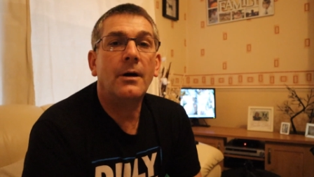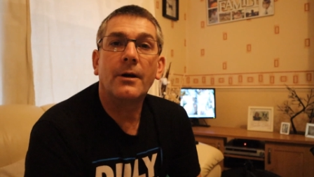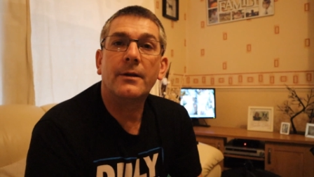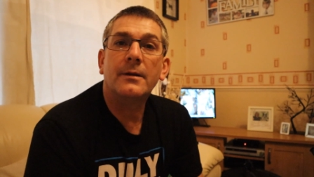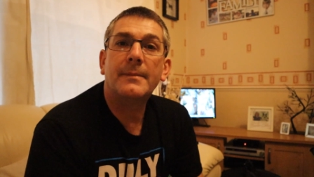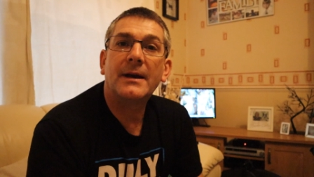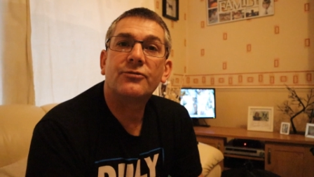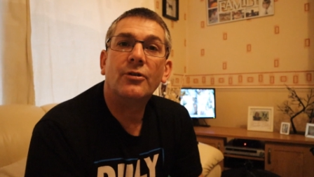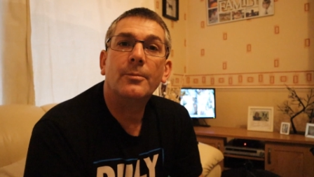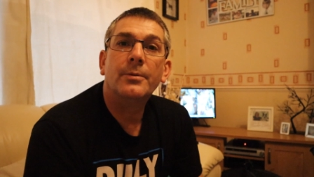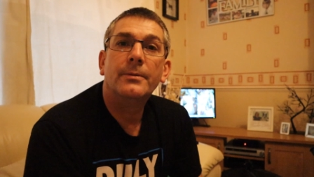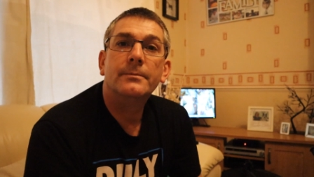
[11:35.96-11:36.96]
iron the
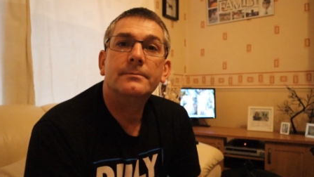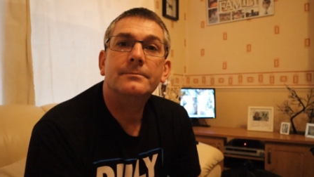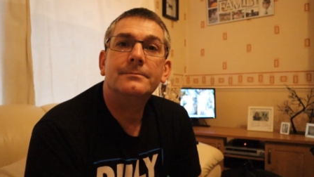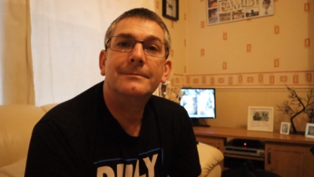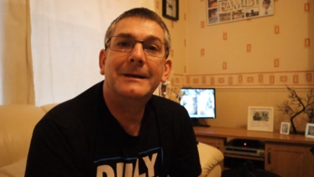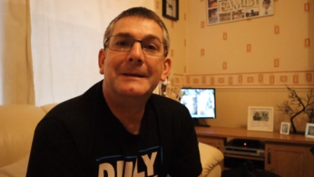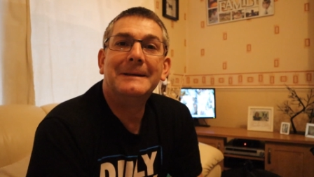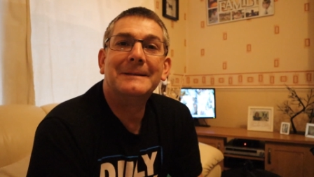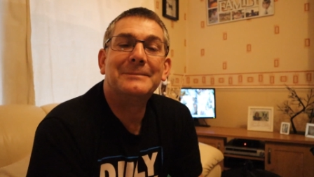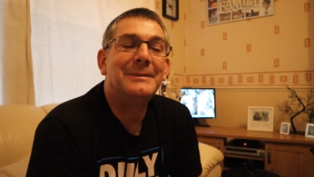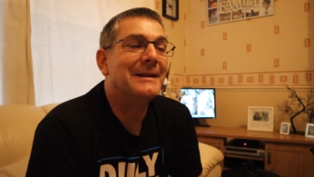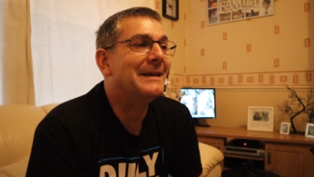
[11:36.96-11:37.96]
backdrop,
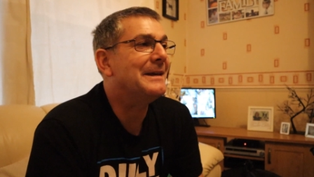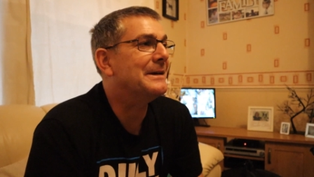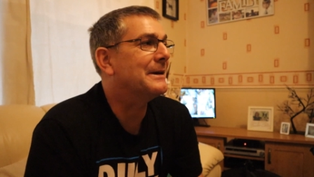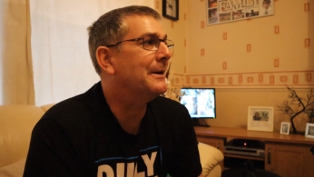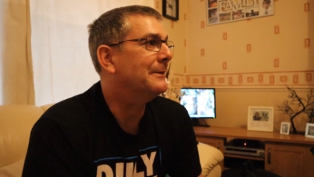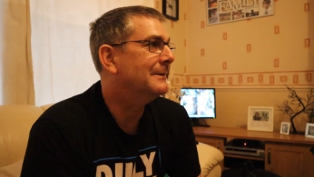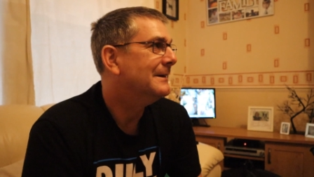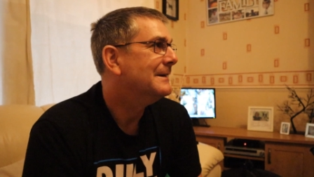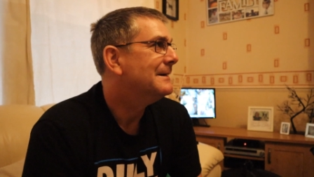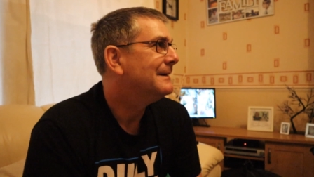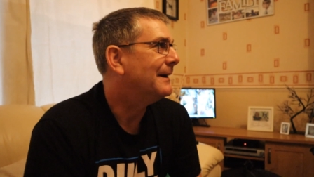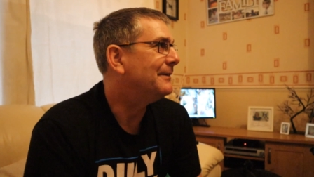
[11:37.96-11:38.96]
but there you go.
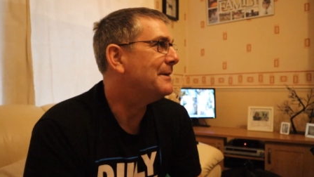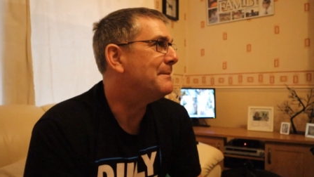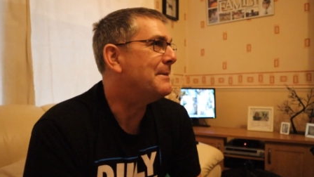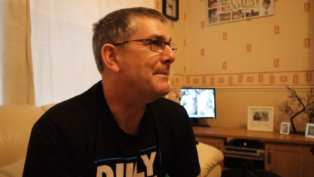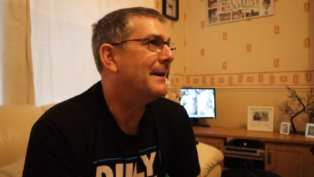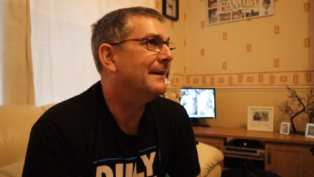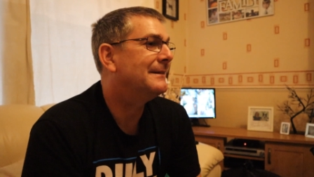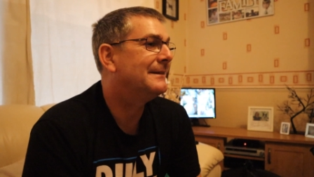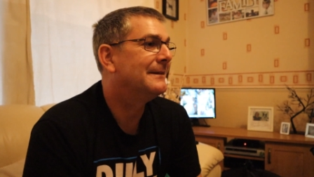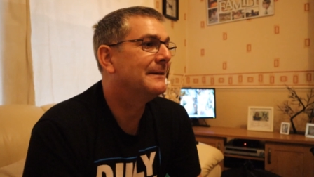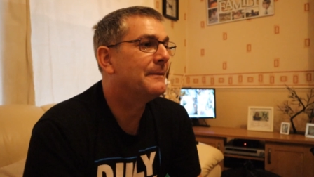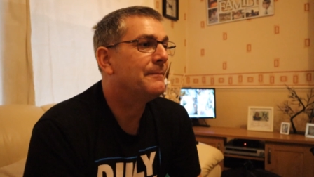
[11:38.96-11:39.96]
I did my
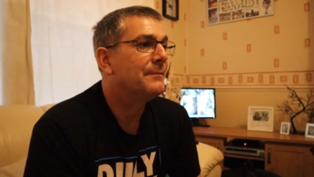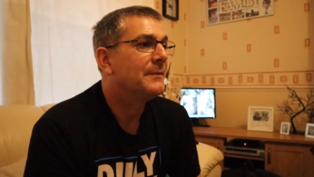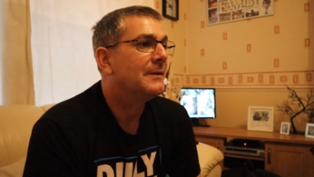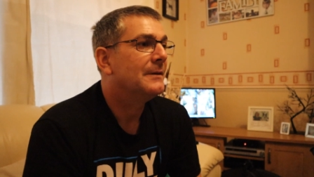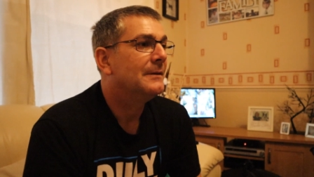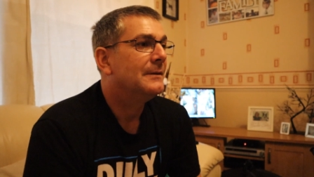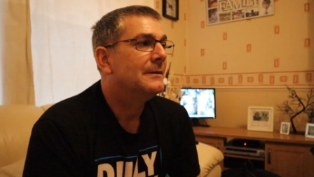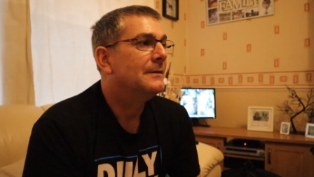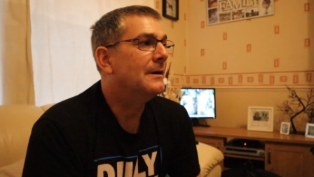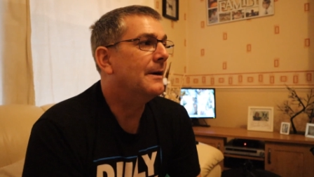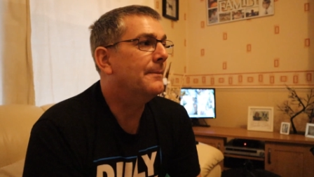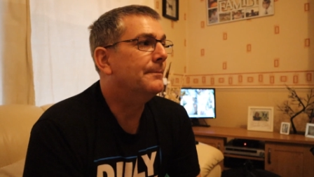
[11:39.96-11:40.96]
best.
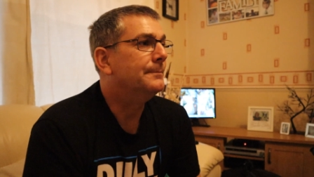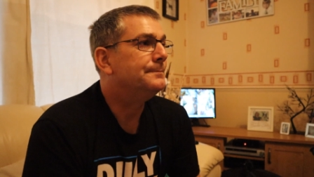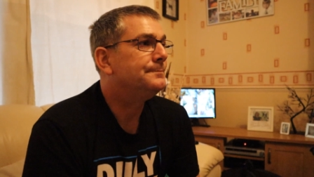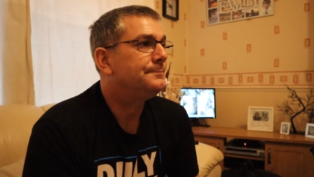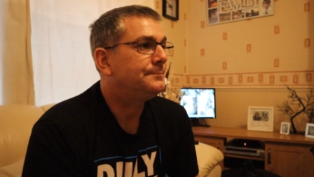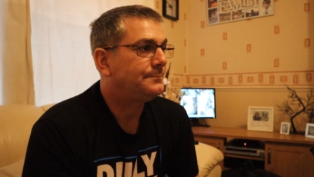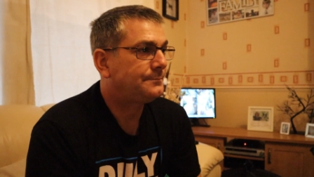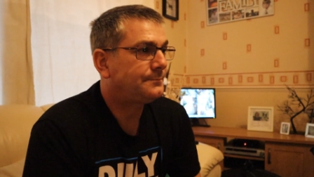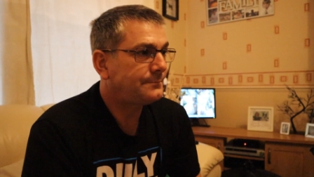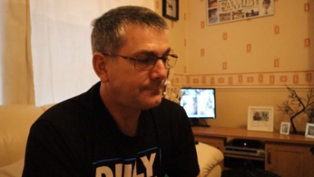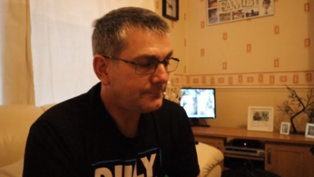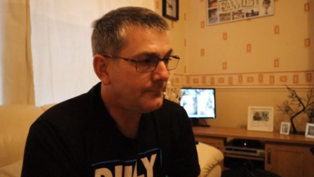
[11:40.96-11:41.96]

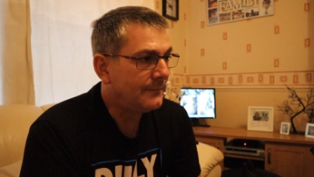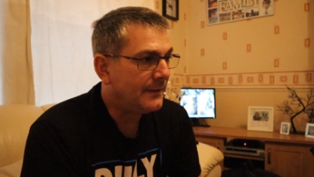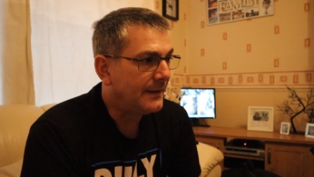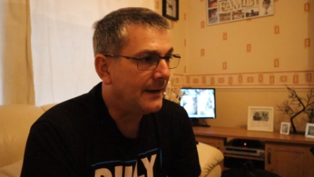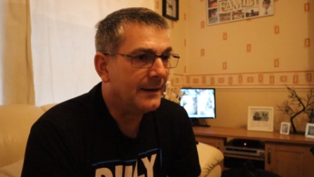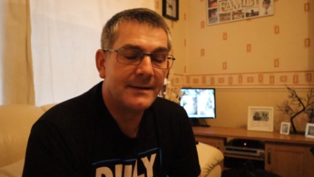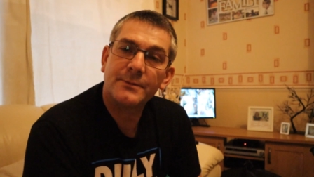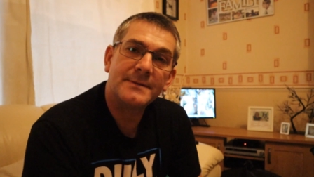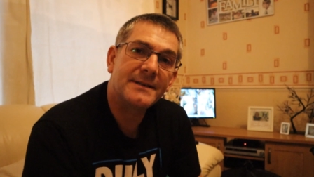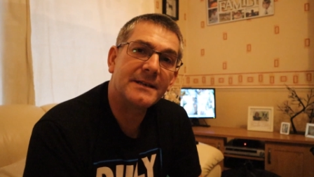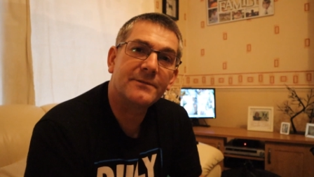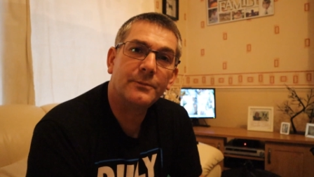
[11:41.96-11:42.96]
Yeah, as
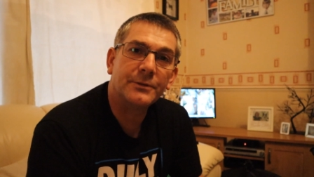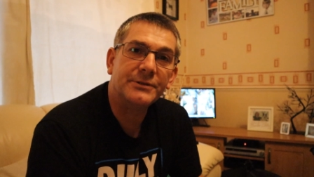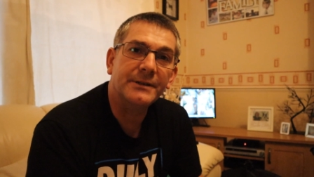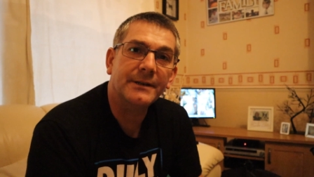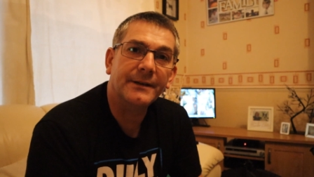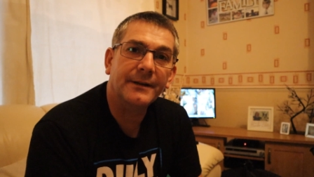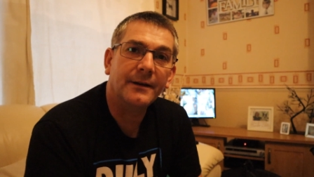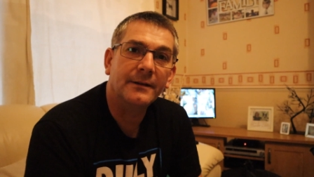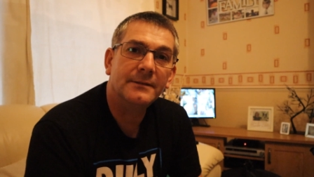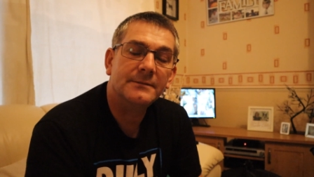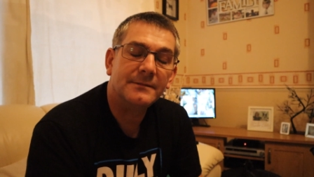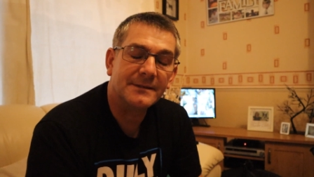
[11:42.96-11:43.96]
always, thanks for watching, and
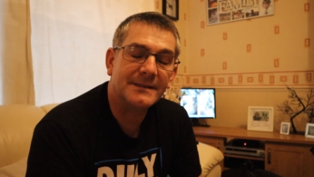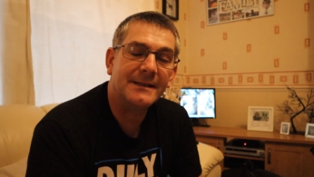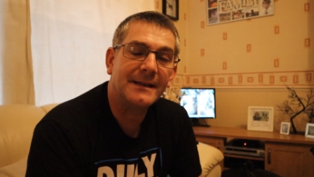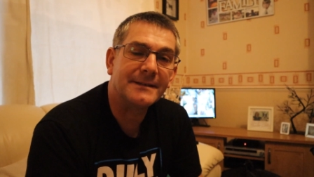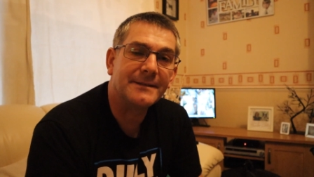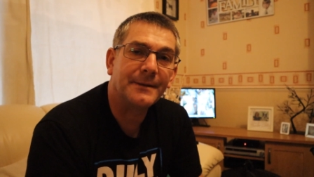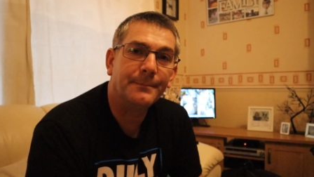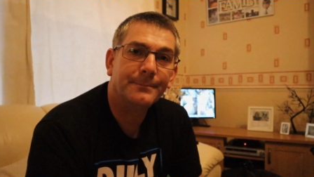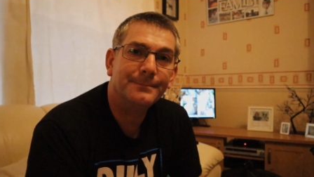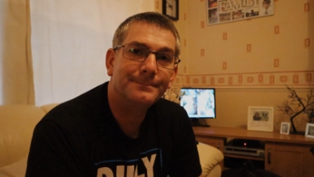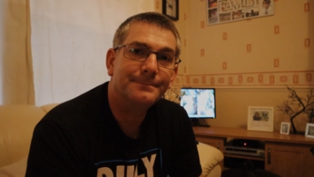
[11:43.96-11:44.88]
I'll see you next time.